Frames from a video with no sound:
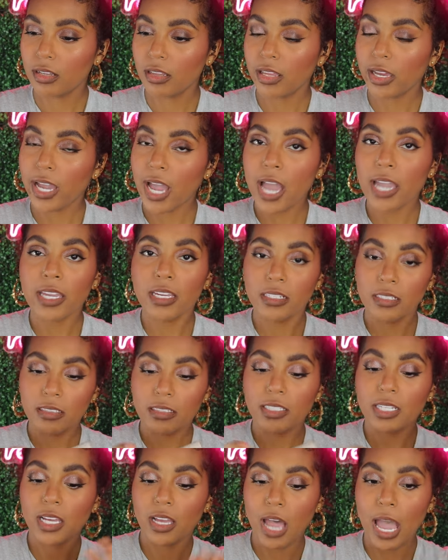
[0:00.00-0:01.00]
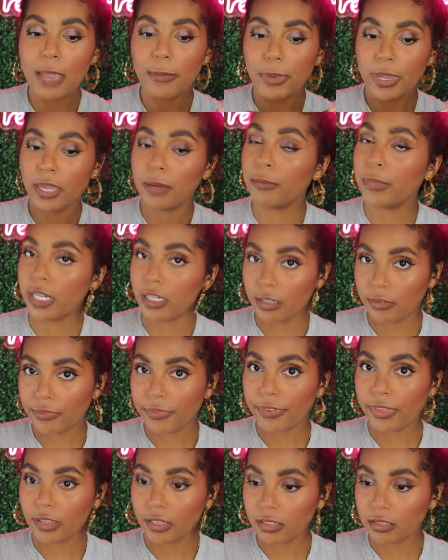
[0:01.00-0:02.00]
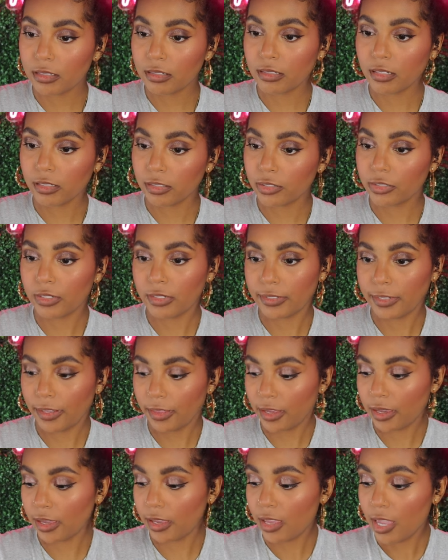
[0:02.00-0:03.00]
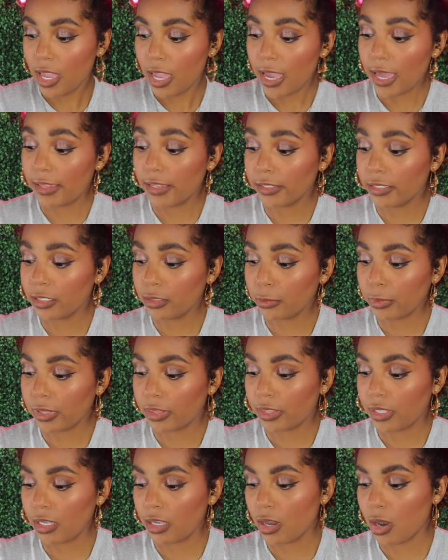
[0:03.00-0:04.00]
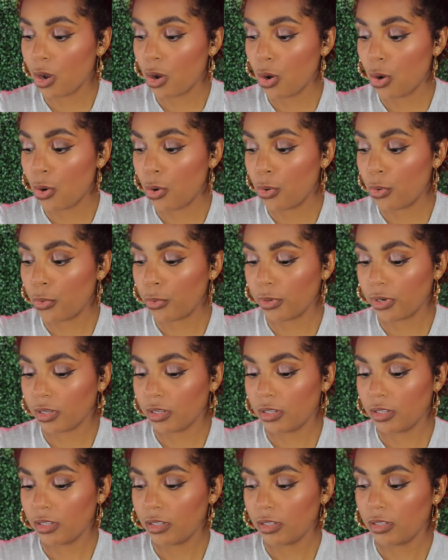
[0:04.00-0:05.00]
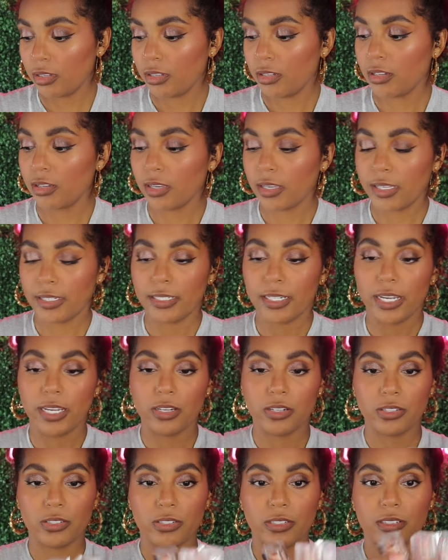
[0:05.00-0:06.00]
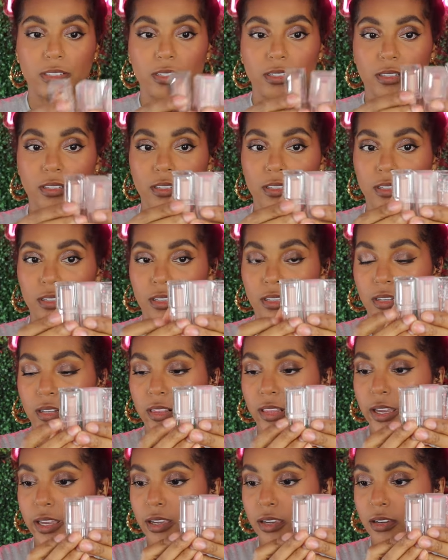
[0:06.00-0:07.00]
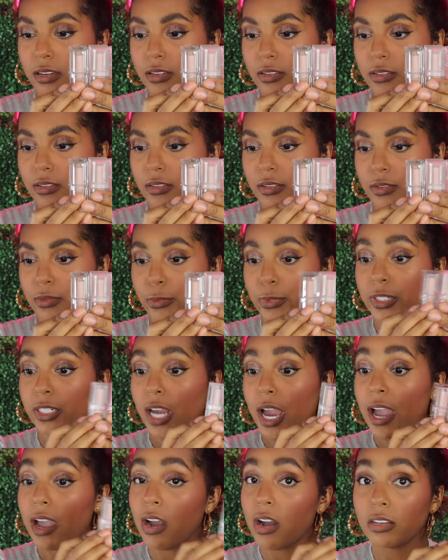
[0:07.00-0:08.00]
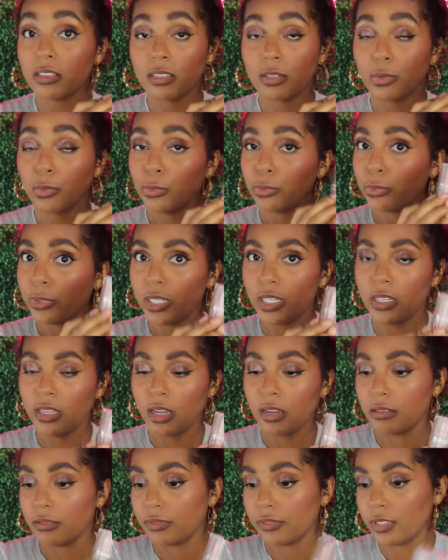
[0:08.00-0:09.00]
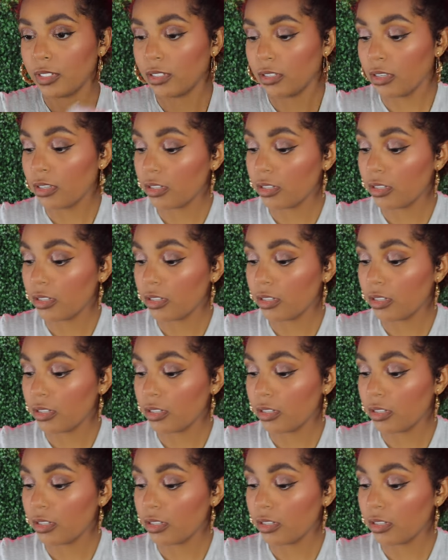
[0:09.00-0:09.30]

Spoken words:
Like, I can tell I paid money for this. So let's just say that. And this is what the old containers look like, which I also really loved.